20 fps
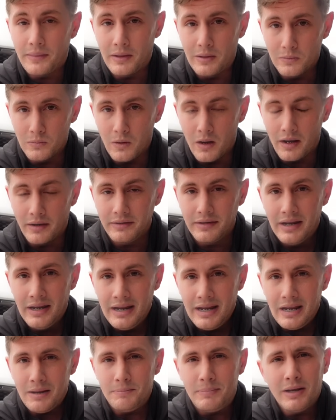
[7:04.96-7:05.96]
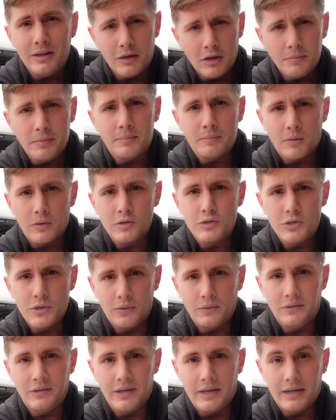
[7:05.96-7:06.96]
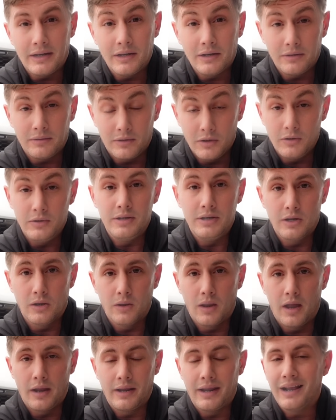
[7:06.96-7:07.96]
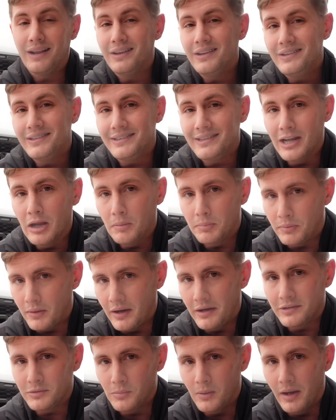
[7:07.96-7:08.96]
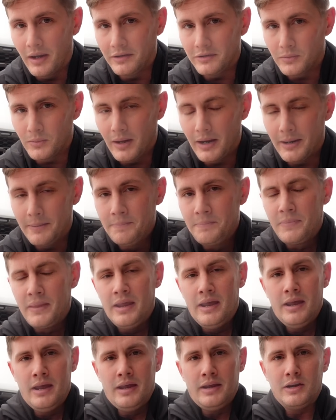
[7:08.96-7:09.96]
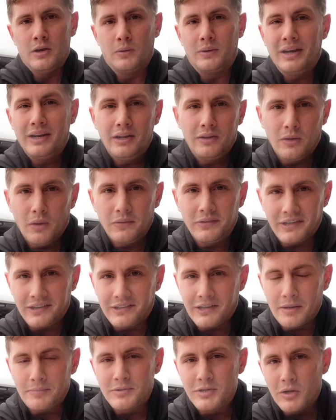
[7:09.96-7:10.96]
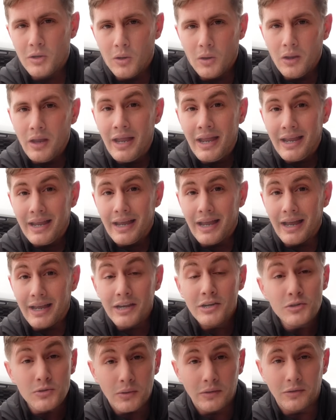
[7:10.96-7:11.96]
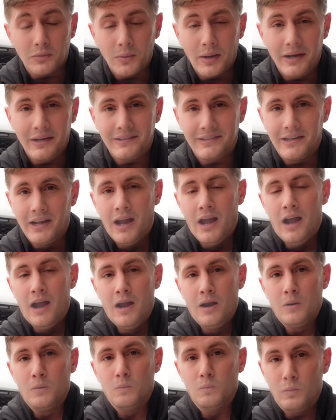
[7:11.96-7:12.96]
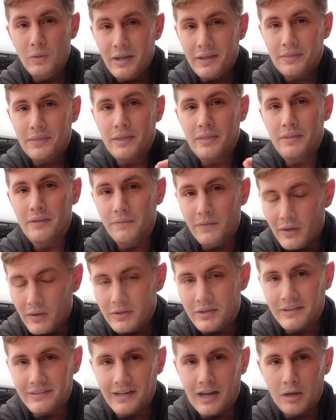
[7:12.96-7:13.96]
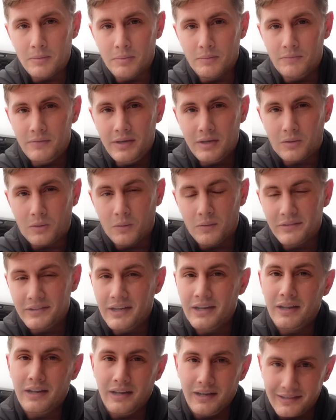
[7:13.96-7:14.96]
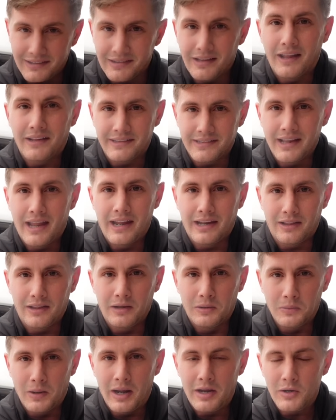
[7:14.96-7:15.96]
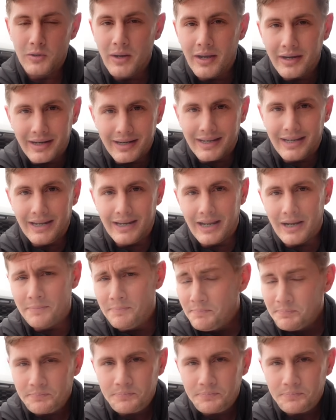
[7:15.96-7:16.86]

they want and be a little bit more choosy and get a good deal on it, at least sale price wise, right? Getting those exceptional interest rates with the very desirable vehicles is less likely, right? You're not going to get a